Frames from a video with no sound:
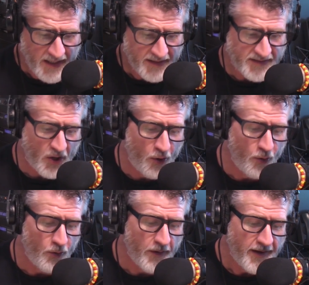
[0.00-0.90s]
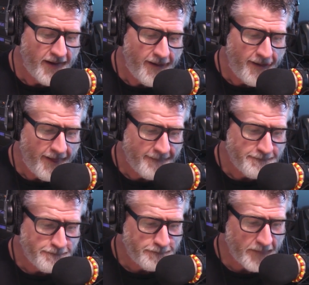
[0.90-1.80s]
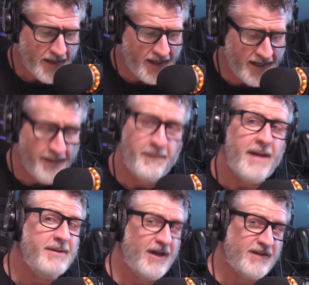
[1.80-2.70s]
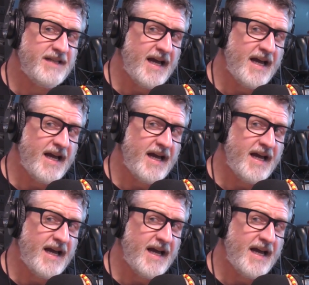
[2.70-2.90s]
Uh, so is this going to be on the test? Uh, it may be on the right.